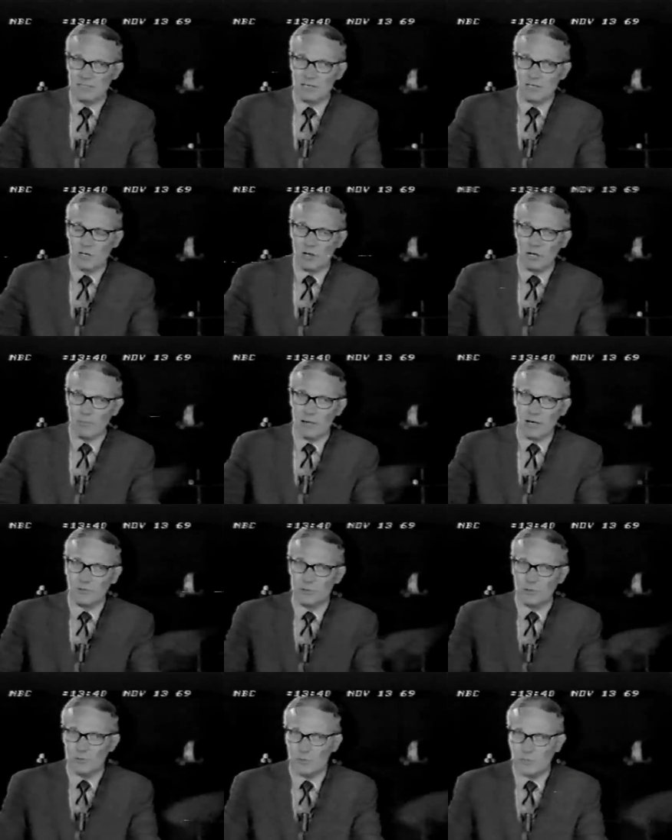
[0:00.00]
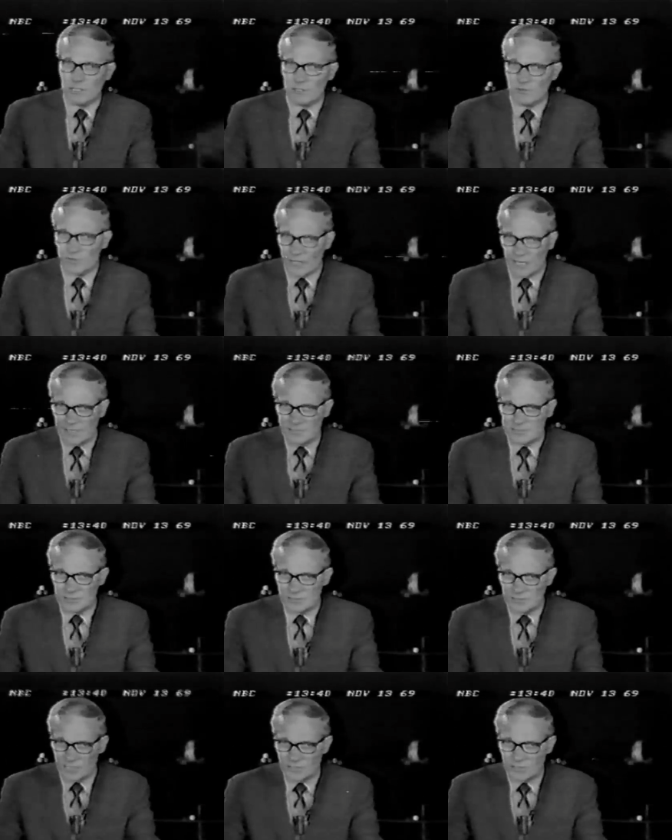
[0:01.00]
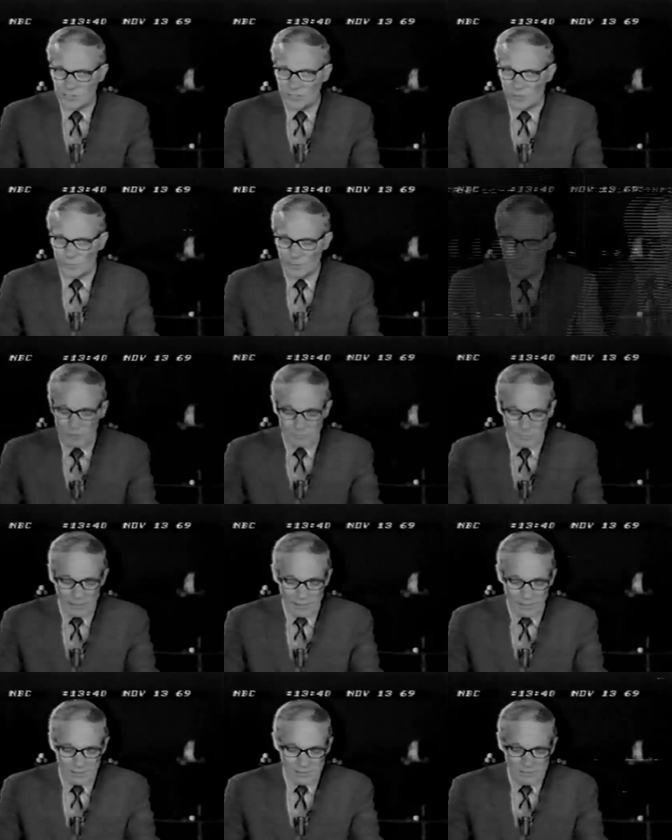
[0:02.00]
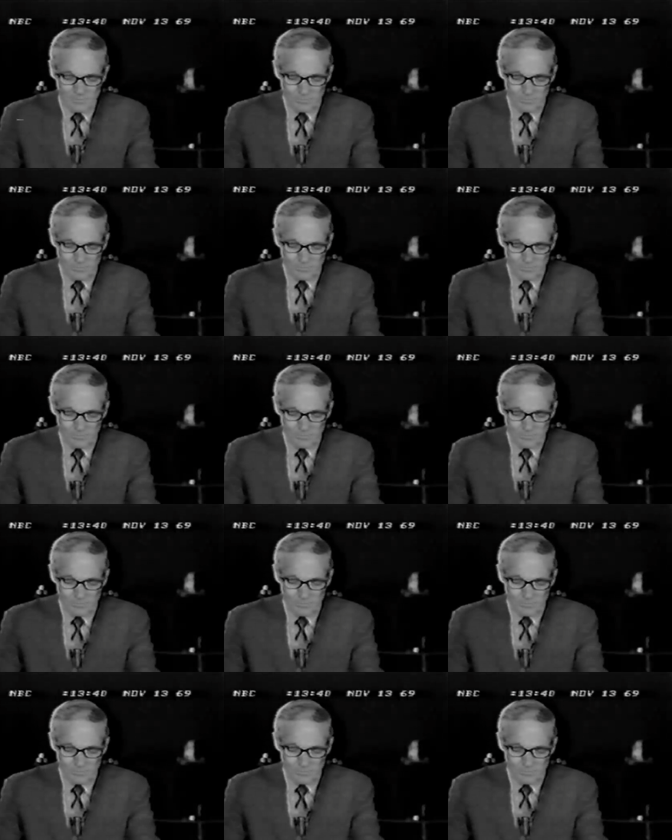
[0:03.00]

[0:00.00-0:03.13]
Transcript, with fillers: to talk about two-year flights, such as a trip to Mars.